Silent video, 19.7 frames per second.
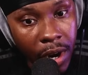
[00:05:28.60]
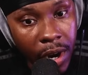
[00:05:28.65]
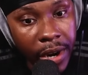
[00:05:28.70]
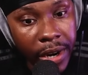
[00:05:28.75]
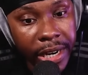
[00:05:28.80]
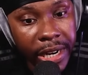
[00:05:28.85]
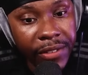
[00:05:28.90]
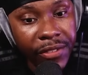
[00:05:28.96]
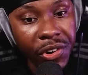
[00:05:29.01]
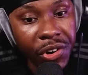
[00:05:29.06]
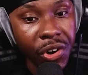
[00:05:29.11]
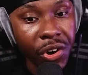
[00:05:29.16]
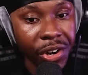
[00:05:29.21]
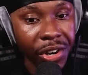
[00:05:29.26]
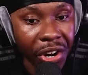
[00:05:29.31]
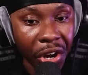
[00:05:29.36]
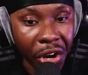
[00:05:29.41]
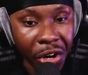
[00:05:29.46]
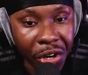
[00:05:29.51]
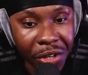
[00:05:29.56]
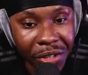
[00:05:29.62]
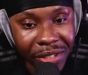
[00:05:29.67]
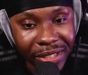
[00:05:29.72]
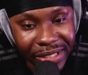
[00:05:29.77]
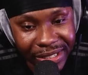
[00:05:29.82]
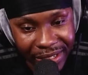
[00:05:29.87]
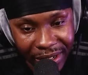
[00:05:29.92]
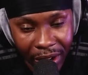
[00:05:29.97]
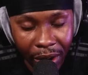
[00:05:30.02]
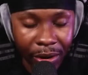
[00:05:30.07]
Even got their
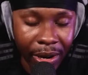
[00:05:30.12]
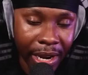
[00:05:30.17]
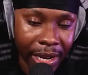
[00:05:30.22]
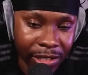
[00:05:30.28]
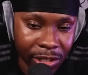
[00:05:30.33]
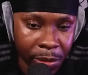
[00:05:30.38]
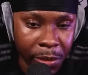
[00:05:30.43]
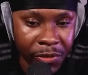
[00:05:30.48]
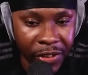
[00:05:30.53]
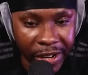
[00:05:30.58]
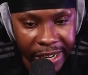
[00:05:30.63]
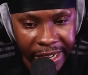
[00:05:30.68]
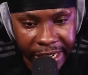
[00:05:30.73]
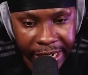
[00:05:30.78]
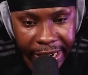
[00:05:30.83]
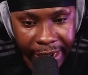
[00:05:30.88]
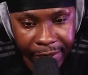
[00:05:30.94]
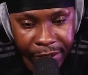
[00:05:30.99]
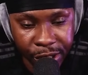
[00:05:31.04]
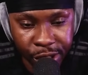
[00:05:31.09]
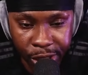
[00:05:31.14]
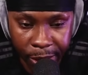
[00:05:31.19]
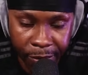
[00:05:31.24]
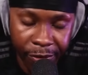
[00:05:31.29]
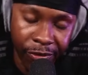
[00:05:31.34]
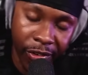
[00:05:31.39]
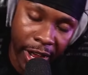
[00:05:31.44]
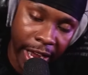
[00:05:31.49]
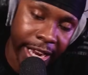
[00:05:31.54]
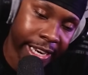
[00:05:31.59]
own... Oh yeah, to be fair, they did have a ship
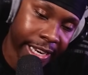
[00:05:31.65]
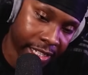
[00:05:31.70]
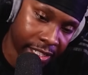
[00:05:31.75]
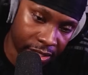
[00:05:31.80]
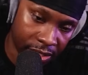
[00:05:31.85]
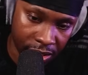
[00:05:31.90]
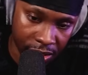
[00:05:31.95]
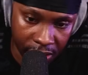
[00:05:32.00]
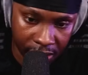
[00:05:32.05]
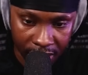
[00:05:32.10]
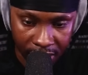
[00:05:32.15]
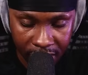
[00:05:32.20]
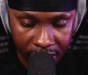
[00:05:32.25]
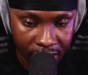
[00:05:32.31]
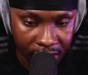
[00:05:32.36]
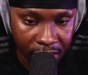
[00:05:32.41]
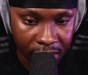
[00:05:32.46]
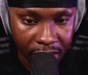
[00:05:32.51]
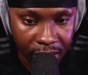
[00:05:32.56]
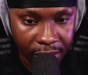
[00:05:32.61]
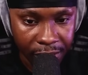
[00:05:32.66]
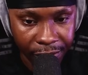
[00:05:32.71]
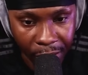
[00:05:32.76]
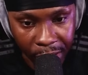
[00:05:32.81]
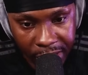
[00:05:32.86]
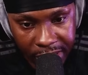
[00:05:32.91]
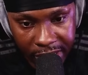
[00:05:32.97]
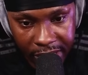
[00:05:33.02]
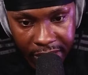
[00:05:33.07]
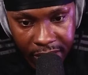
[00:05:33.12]
flying into
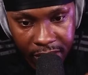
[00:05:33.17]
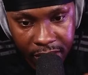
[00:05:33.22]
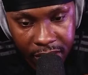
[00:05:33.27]
13.